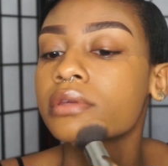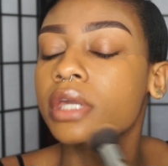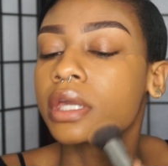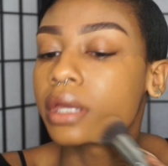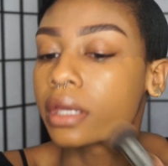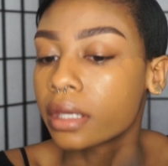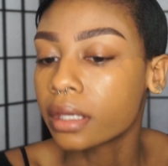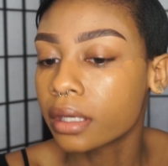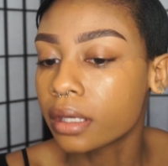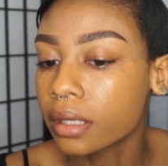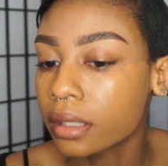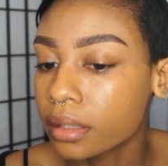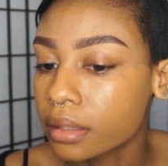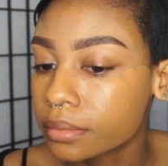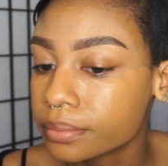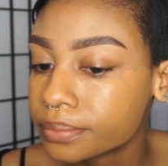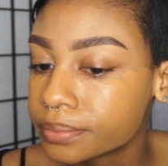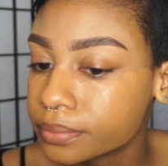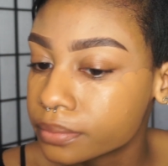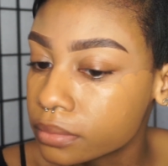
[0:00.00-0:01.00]
And
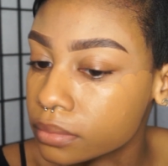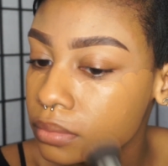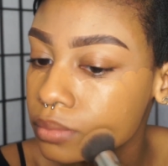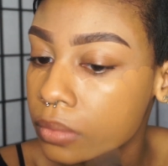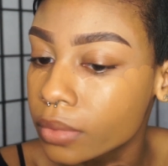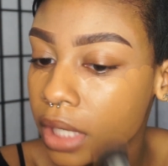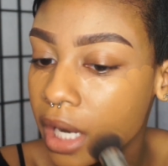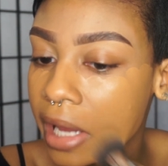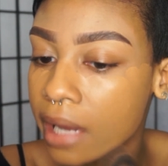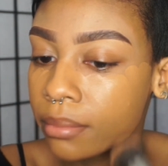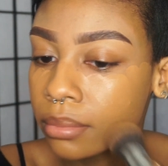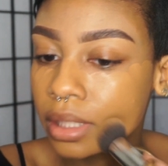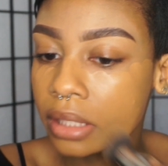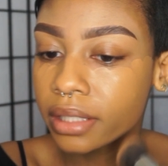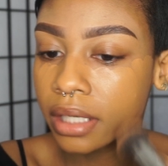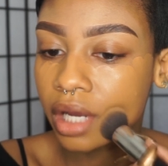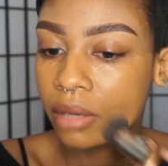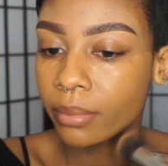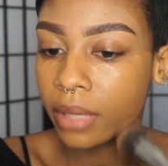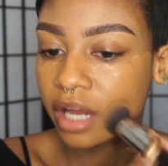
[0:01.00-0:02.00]
when I
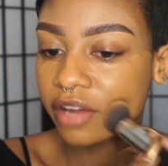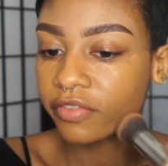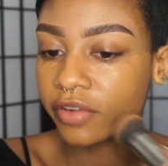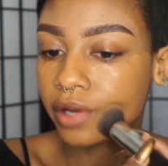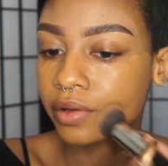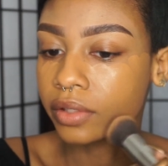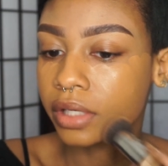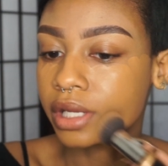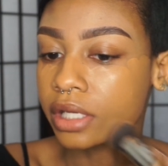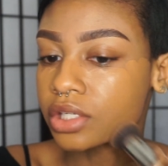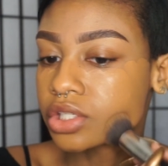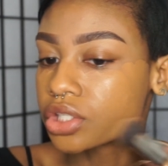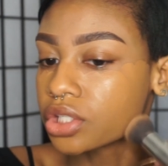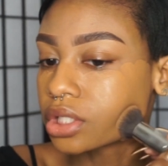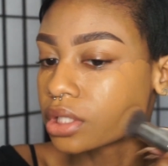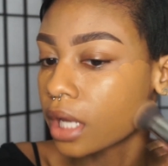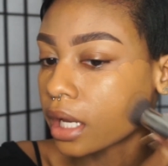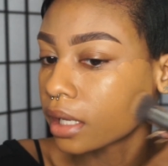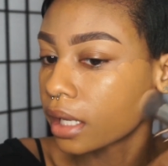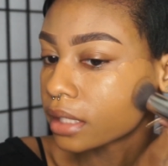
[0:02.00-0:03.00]
blend out my
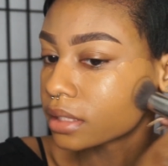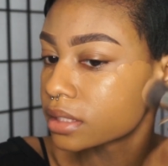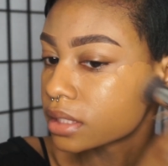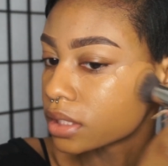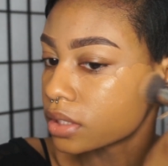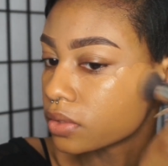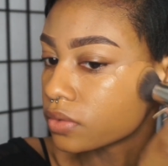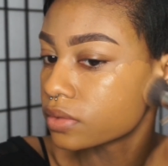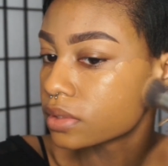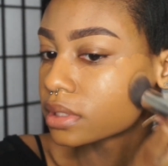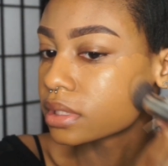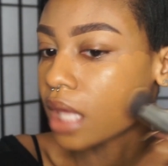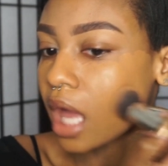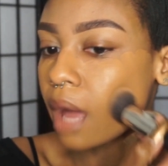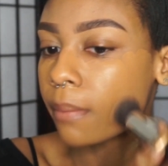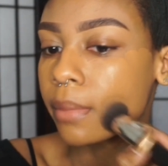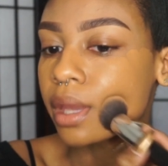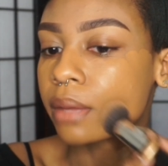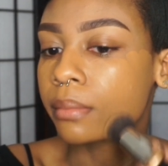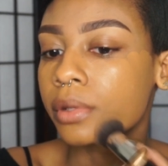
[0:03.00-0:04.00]
foundation, I like to use
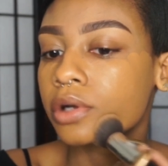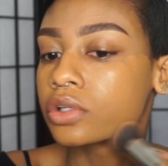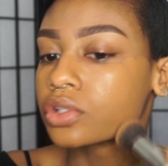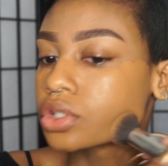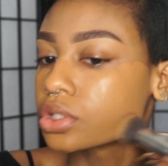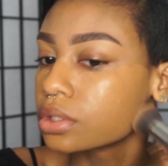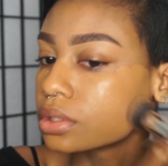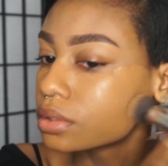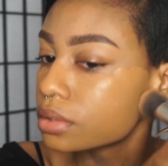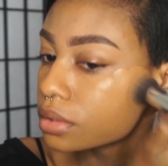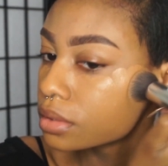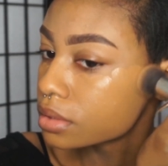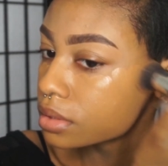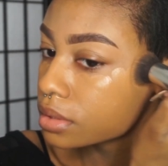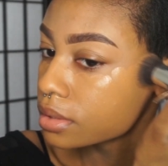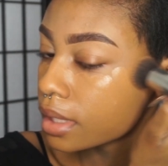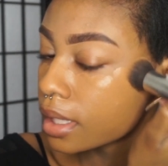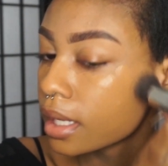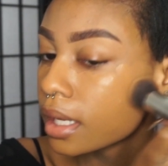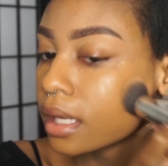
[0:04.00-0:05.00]
tapping motions.
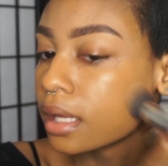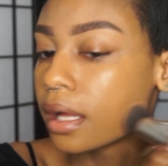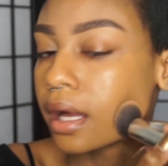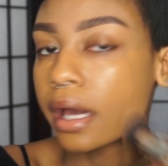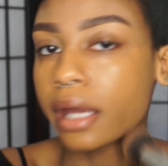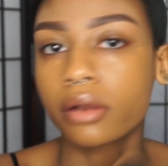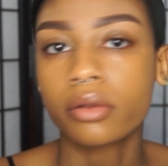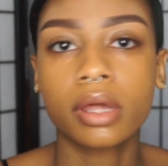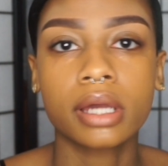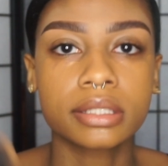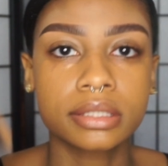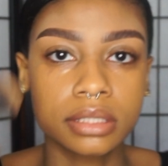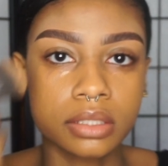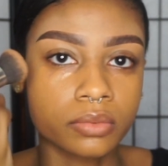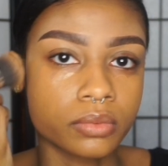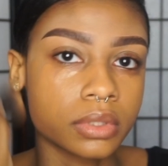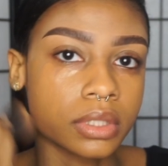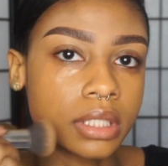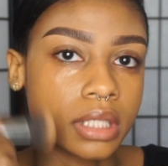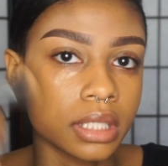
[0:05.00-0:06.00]
I don't like to
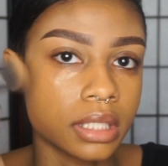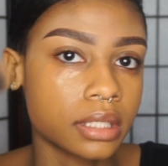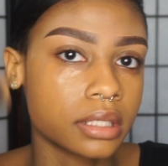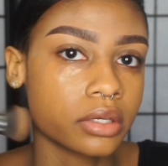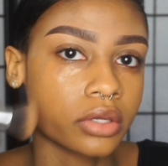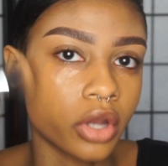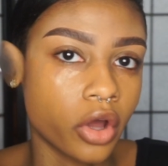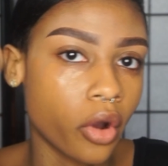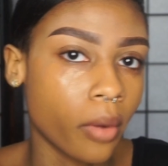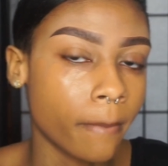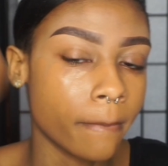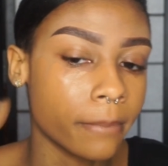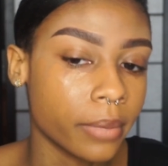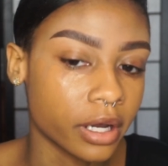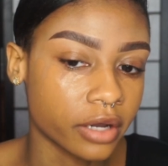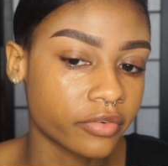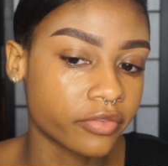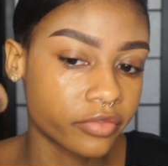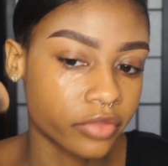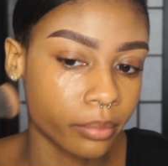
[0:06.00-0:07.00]
really, you know,
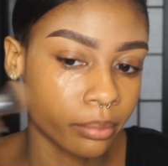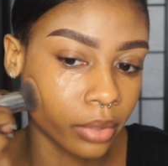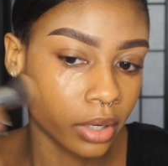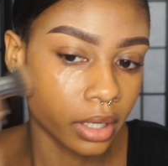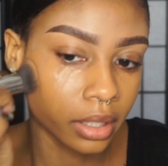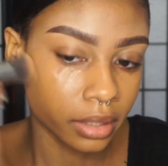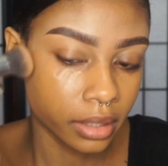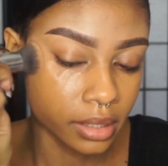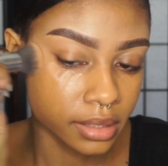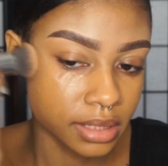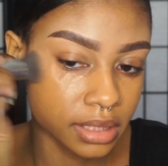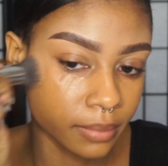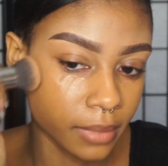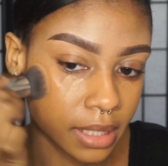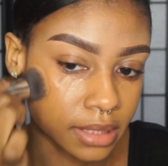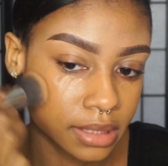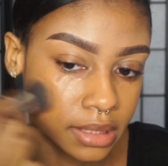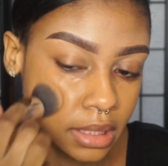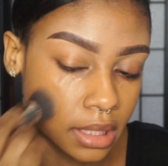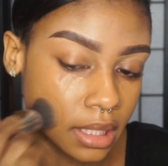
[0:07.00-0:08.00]
buff the product into my
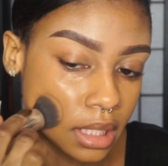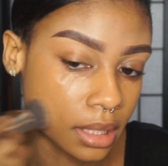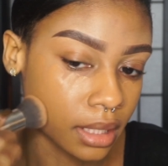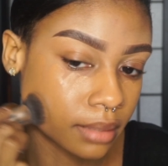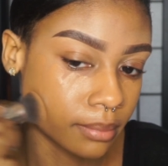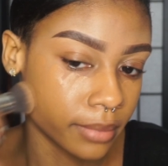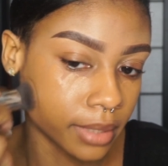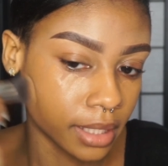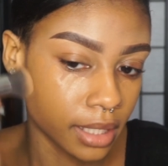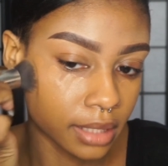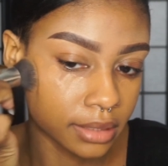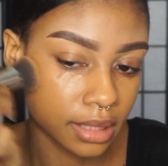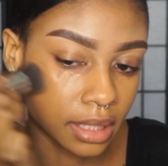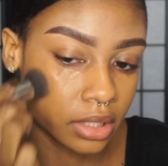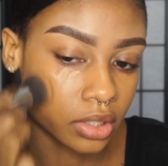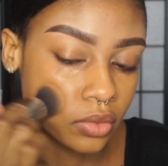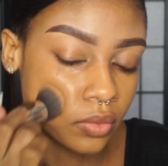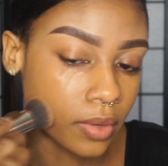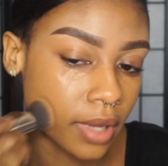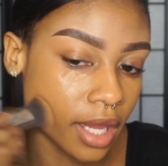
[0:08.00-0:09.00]
skin, because I
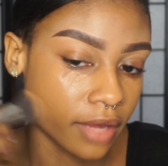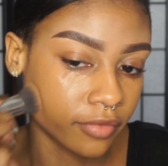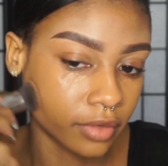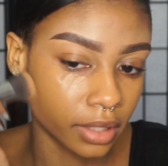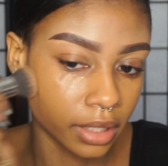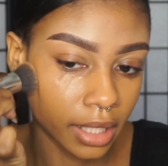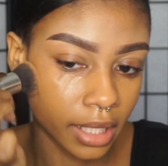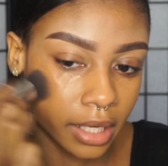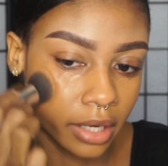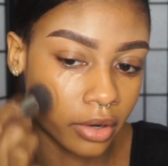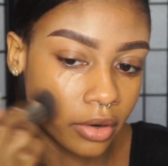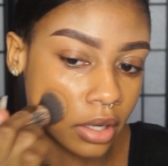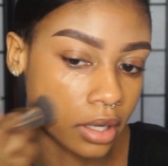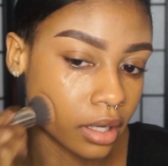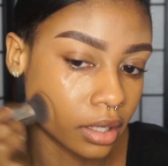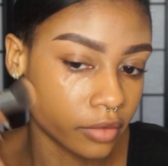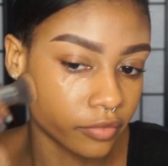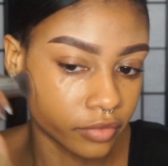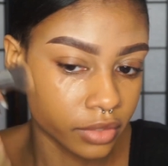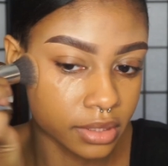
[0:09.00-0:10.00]
do have a layer
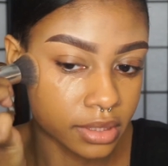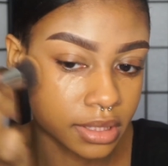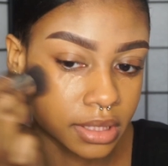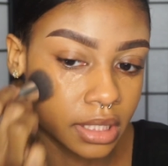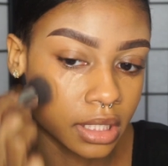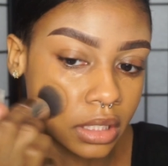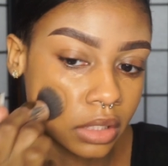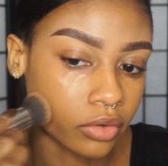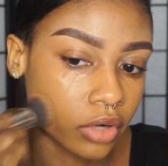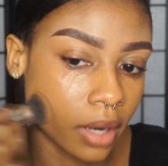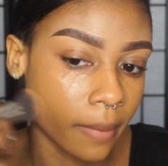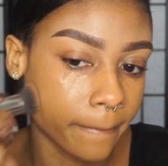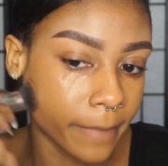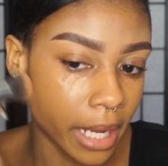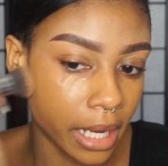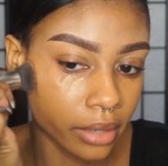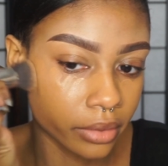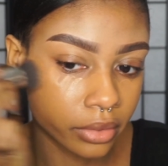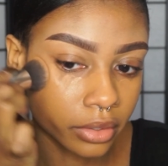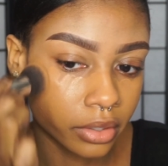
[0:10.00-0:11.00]
of concealer and
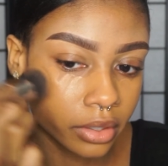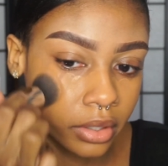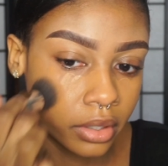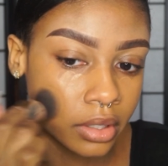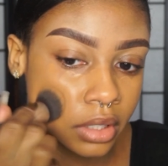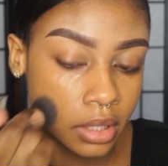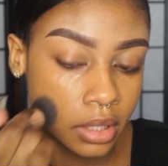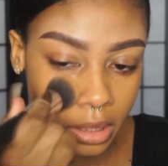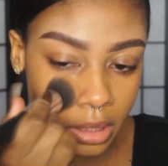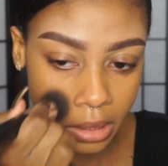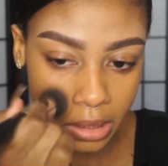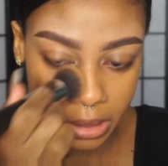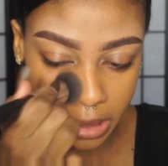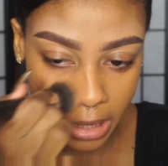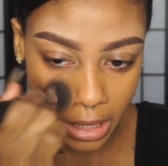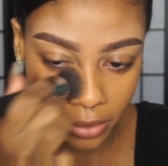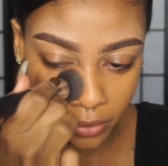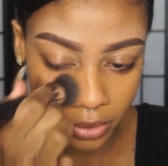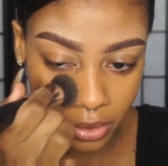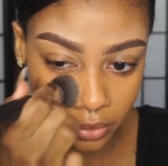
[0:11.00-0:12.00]
powder
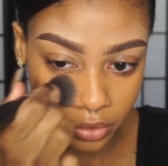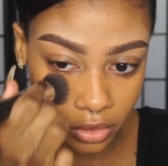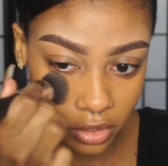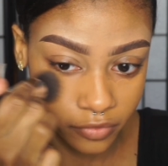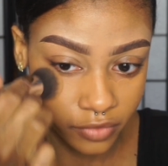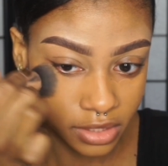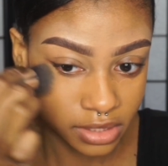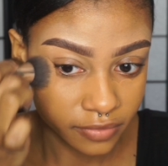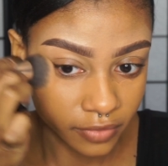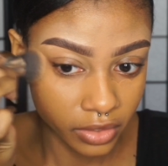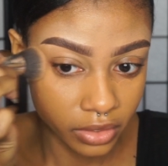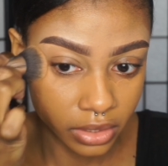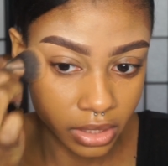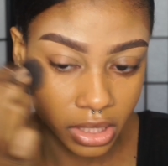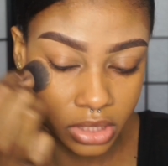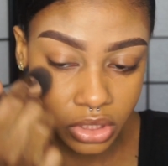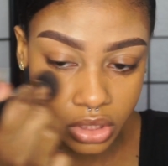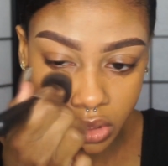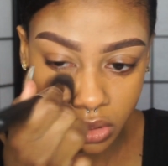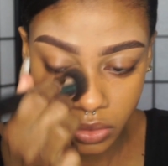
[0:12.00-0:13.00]
down underneath this
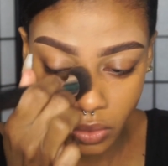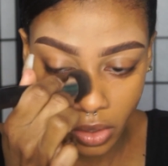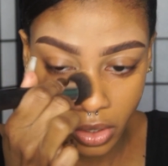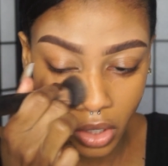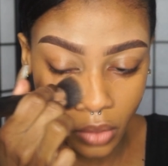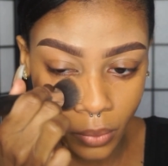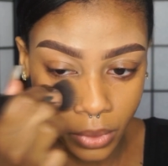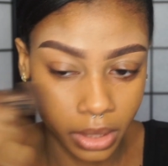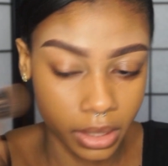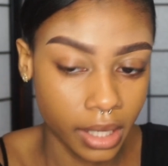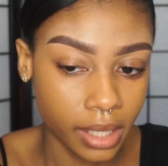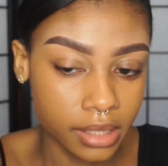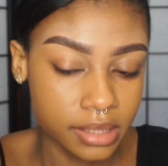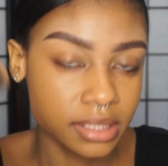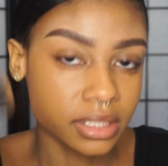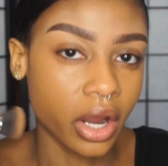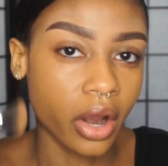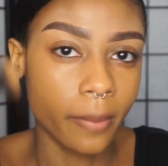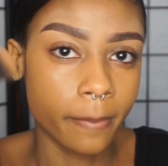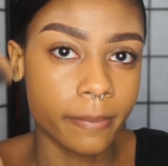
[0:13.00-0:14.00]
foundation, so I don't want to like
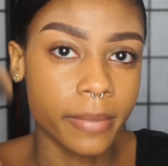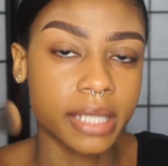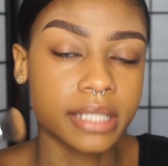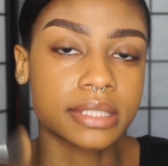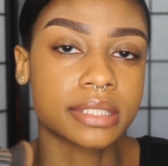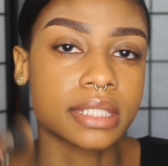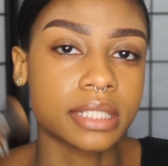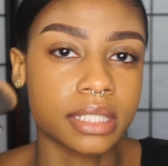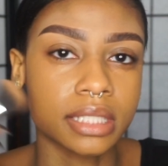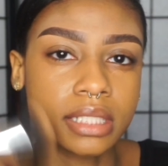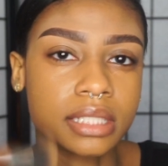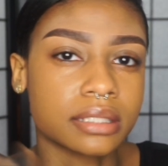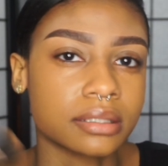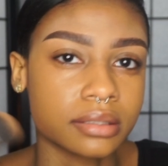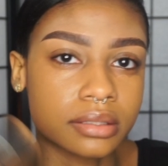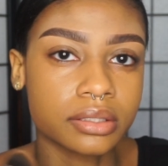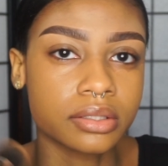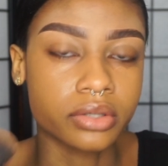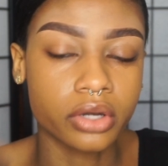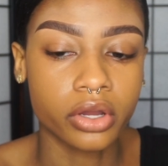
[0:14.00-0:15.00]
start
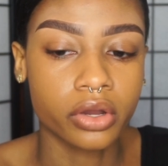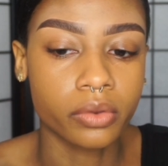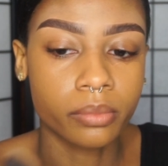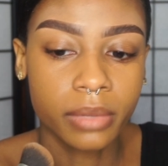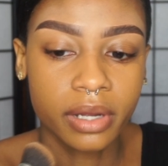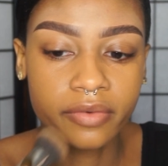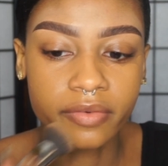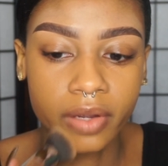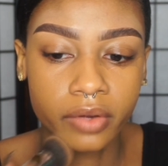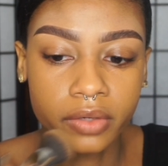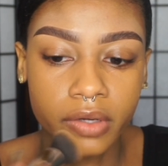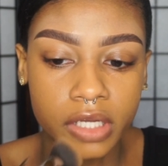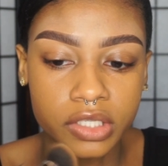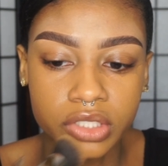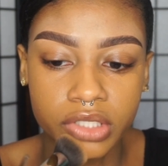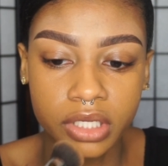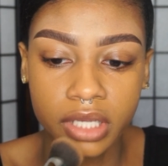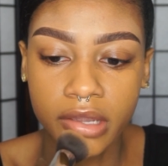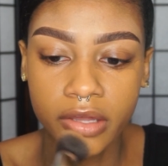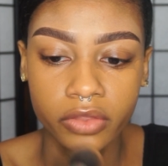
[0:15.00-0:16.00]
mixing, you know, my
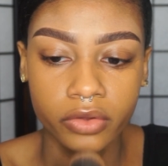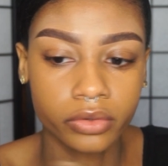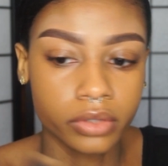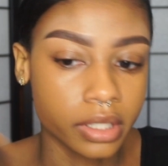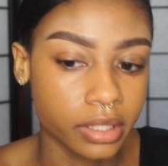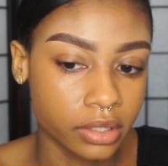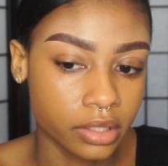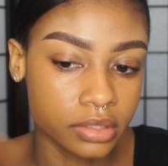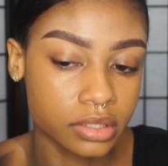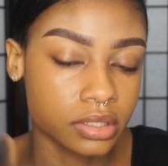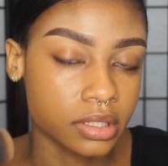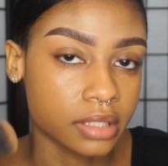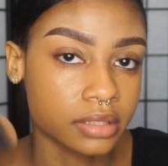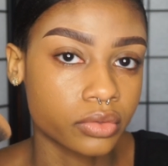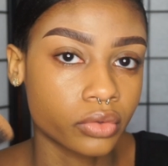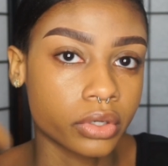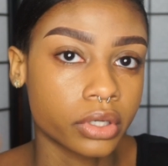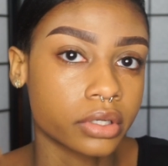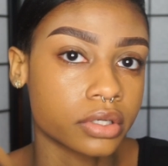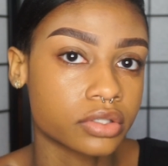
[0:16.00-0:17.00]
foundation together, and just it's
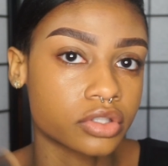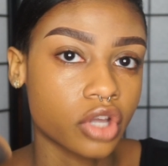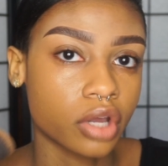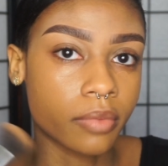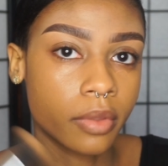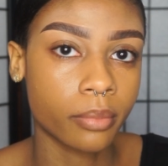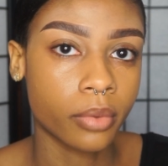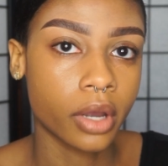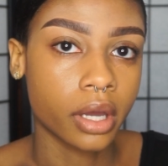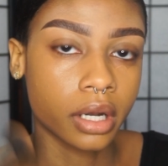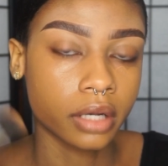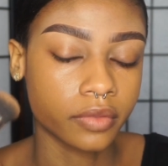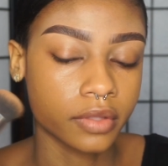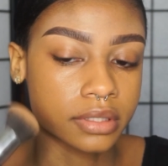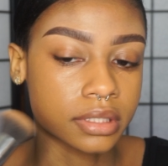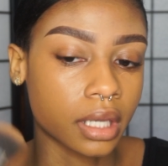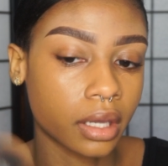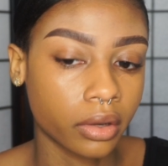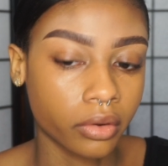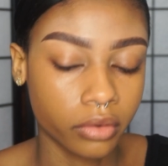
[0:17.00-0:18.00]
going to disturb the product
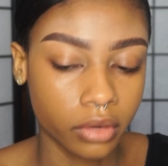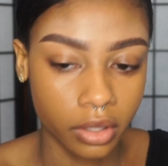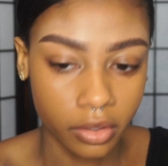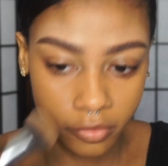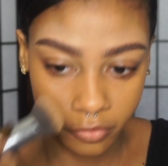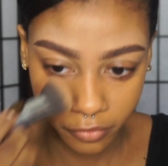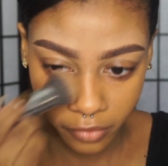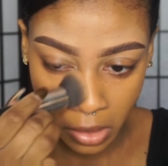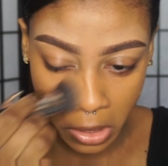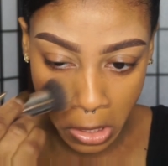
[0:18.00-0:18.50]
that's underneath.